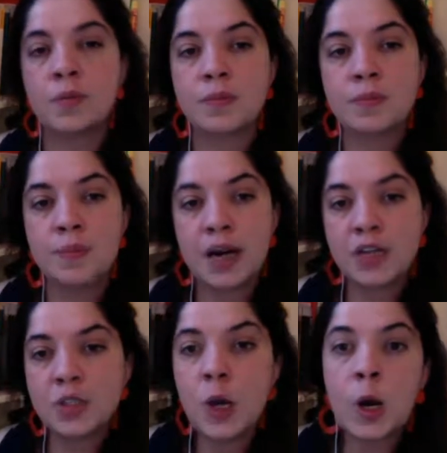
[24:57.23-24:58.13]

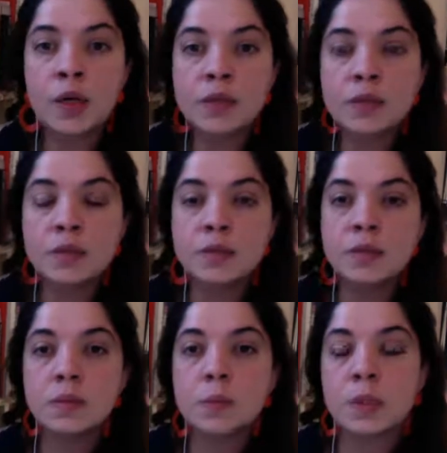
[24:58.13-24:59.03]
March on,
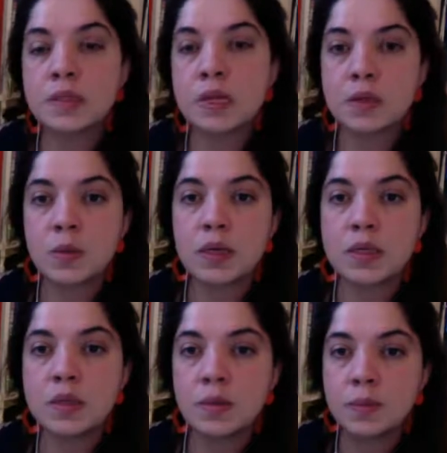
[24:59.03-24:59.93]
because next week I
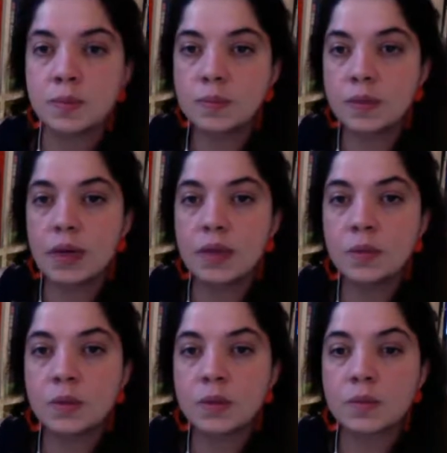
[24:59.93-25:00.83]
still client
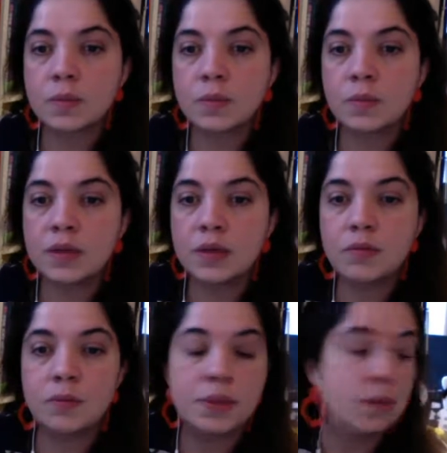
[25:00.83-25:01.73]
work waiting
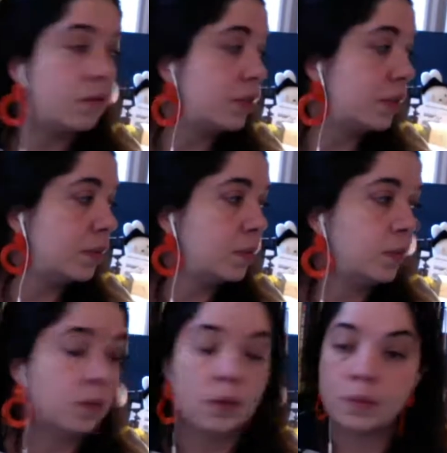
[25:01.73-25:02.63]
for me over there.
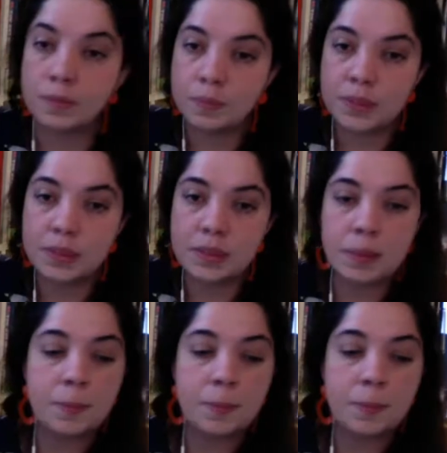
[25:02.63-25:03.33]
You don't know, but it's there.